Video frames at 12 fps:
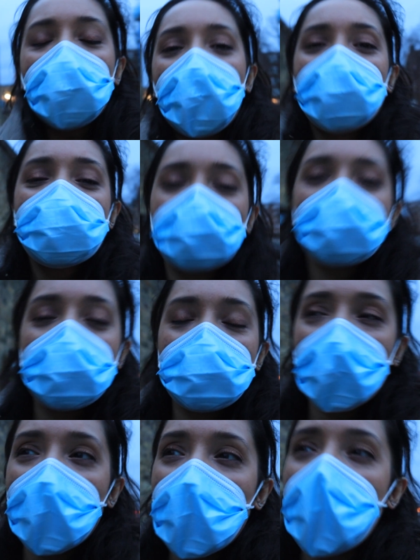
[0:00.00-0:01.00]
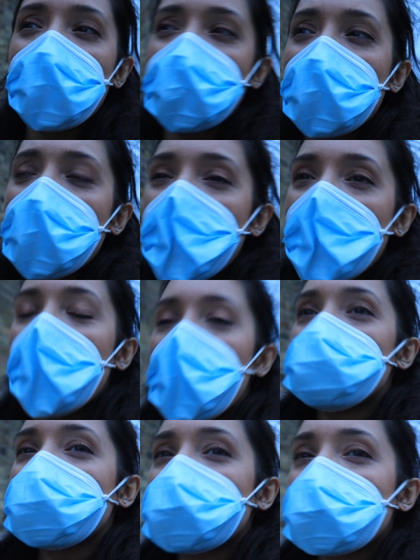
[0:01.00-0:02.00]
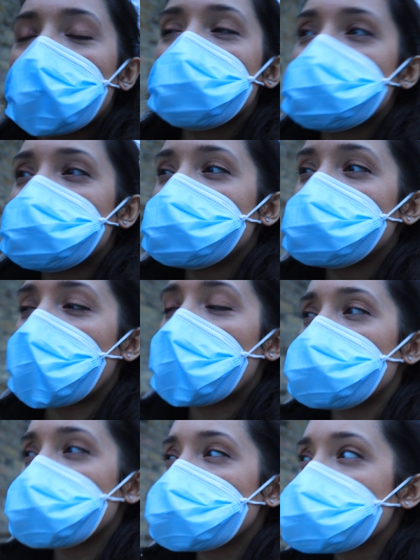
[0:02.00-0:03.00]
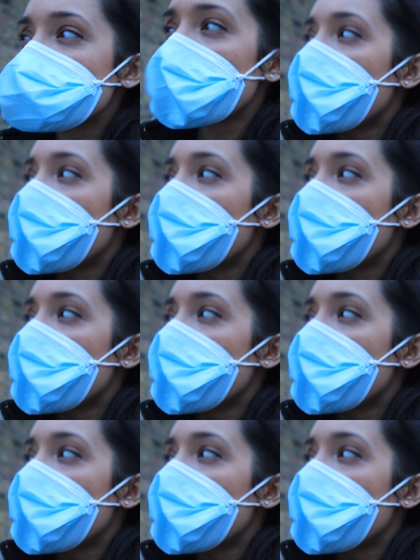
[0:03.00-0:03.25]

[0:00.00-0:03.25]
high street in my area and picking up some flowers